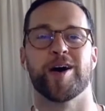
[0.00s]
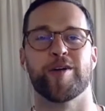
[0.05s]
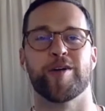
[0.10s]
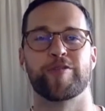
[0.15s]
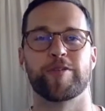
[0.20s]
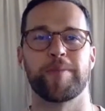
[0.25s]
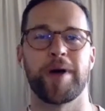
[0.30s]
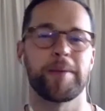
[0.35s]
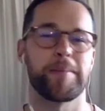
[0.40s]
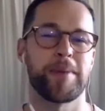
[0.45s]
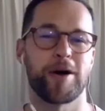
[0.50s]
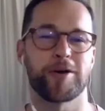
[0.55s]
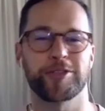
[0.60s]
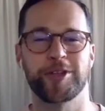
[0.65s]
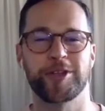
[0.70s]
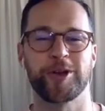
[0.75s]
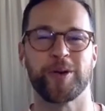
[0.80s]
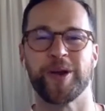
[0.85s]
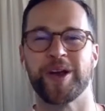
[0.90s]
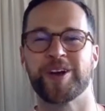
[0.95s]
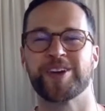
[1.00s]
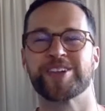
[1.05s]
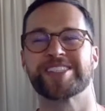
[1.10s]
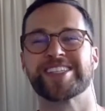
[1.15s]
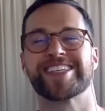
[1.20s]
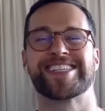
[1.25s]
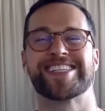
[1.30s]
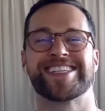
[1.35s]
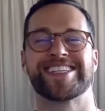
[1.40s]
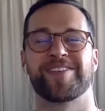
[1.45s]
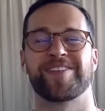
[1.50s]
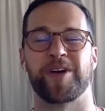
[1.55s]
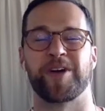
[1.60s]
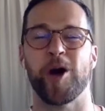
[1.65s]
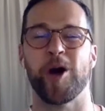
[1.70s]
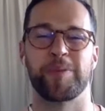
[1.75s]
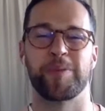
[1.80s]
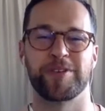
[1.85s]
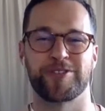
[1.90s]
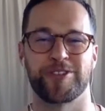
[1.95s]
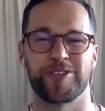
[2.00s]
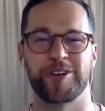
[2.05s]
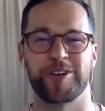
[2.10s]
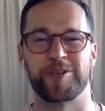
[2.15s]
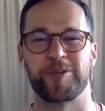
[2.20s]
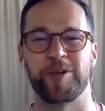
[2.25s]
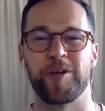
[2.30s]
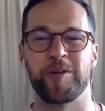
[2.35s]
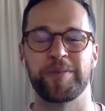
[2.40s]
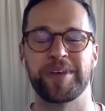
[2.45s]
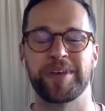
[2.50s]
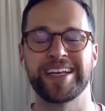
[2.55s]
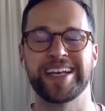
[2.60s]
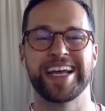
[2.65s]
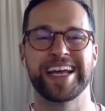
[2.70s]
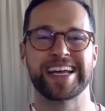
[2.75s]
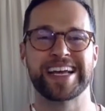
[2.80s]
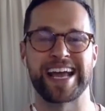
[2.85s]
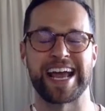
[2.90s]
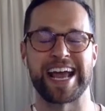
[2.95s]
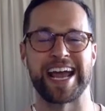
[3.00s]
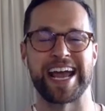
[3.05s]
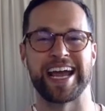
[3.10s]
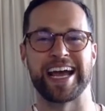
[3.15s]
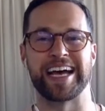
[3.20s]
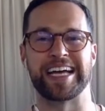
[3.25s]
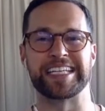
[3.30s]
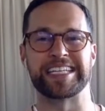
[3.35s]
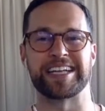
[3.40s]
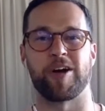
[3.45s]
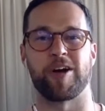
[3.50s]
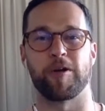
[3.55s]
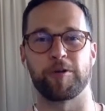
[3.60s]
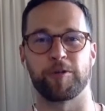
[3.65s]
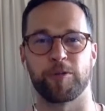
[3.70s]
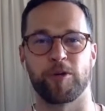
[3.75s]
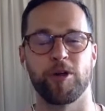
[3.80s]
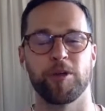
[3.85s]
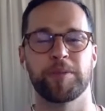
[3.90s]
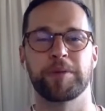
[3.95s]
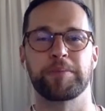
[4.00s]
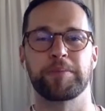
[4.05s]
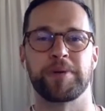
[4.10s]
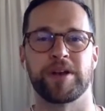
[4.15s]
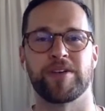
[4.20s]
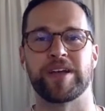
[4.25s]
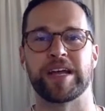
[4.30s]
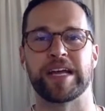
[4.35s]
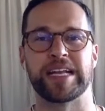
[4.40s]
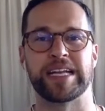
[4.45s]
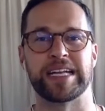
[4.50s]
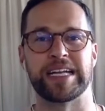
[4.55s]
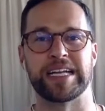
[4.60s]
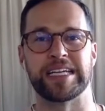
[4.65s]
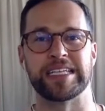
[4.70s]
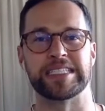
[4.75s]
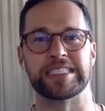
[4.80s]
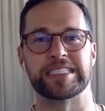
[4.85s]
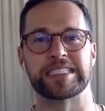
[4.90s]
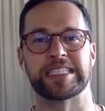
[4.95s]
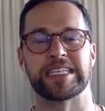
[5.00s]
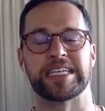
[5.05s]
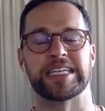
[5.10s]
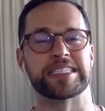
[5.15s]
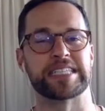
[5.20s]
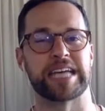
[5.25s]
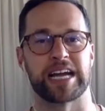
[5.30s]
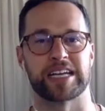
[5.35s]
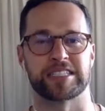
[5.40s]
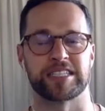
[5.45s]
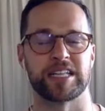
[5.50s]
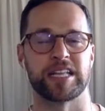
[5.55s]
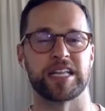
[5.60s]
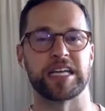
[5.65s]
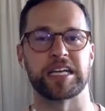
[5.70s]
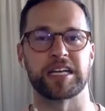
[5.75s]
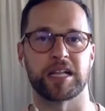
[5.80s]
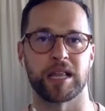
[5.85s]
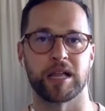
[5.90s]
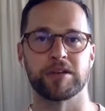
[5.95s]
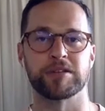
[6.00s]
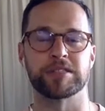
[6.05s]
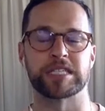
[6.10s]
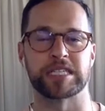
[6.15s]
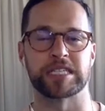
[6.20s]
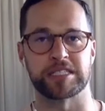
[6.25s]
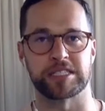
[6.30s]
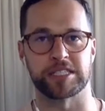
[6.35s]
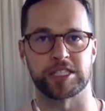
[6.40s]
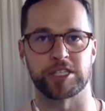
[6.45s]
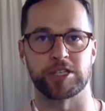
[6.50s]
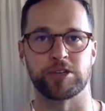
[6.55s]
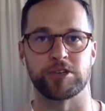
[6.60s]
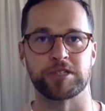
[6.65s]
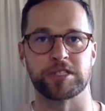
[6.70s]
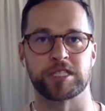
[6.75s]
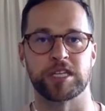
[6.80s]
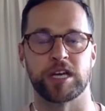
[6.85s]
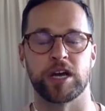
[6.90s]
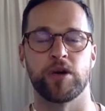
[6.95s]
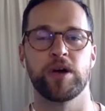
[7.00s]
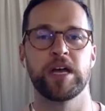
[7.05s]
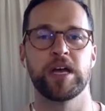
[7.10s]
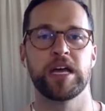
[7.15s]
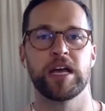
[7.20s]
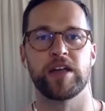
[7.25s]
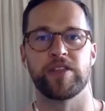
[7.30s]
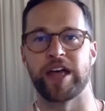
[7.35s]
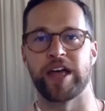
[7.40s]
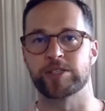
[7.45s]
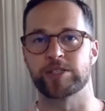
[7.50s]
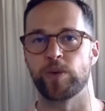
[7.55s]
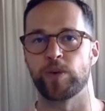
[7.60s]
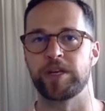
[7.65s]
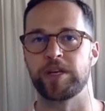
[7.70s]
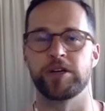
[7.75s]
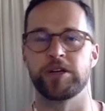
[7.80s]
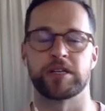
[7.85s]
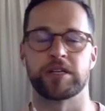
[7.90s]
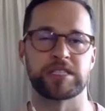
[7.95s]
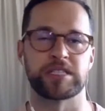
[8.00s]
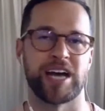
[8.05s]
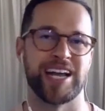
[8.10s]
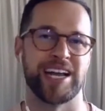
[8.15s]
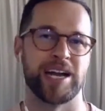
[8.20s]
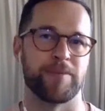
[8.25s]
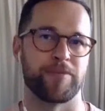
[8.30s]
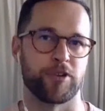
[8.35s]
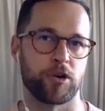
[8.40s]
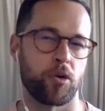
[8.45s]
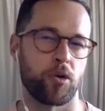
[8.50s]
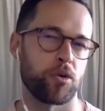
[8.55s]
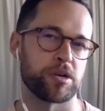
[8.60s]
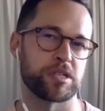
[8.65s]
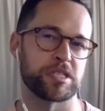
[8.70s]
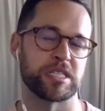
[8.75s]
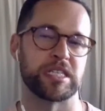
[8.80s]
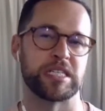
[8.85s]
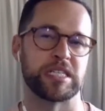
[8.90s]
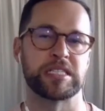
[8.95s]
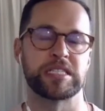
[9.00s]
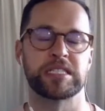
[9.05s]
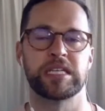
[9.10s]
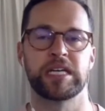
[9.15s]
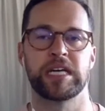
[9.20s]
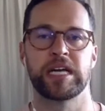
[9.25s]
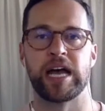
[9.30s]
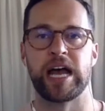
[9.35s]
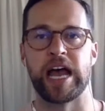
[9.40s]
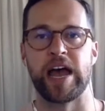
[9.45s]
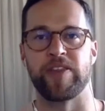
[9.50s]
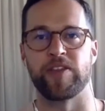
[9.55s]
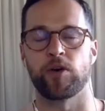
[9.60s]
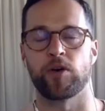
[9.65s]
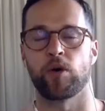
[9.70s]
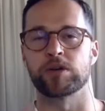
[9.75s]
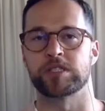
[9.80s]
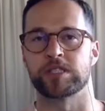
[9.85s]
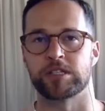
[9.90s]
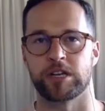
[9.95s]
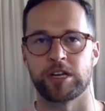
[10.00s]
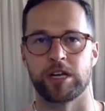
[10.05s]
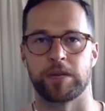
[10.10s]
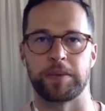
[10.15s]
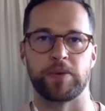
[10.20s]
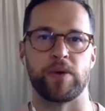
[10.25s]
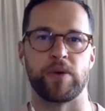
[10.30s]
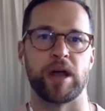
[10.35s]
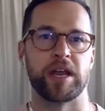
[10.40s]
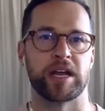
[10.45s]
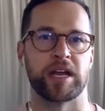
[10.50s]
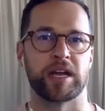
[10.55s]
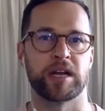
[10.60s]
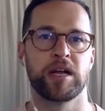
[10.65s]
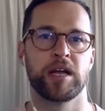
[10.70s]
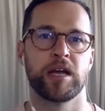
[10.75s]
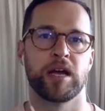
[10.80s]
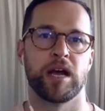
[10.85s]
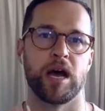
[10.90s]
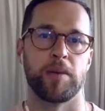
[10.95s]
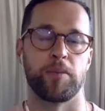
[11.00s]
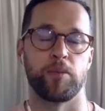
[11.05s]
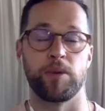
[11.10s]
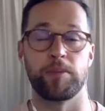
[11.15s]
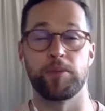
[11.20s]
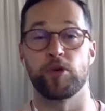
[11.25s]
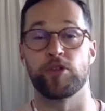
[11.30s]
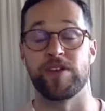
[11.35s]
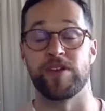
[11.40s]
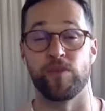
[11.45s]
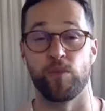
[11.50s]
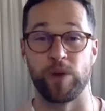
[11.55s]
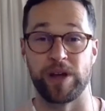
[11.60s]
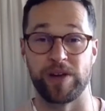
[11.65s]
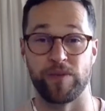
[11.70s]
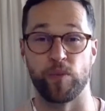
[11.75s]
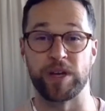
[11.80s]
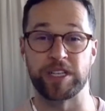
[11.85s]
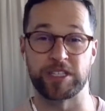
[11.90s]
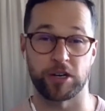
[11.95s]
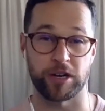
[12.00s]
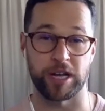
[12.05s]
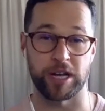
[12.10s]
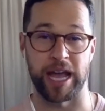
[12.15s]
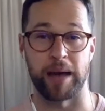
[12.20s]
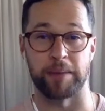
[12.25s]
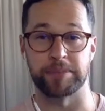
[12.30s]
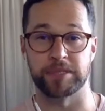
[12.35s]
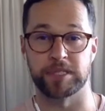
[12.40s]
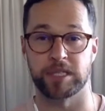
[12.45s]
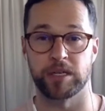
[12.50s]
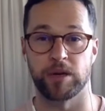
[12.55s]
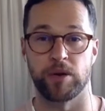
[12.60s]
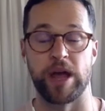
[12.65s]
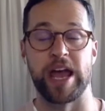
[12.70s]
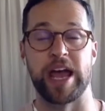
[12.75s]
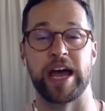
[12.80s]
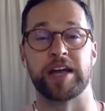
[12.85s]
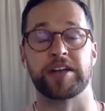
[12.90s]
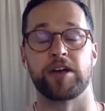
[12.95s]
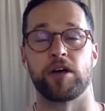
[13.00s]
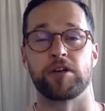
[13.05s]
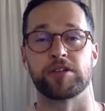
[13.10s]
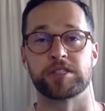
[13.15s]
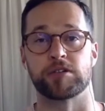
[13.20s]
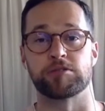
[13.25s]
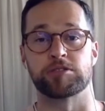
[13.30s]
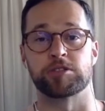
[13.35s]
from my mouth to your ears, this is it. We're open for enrollment, and our enrollment period is actually closing soon. So that's when you can sign up for courses, and the courses are going to be running. We have winter camps and also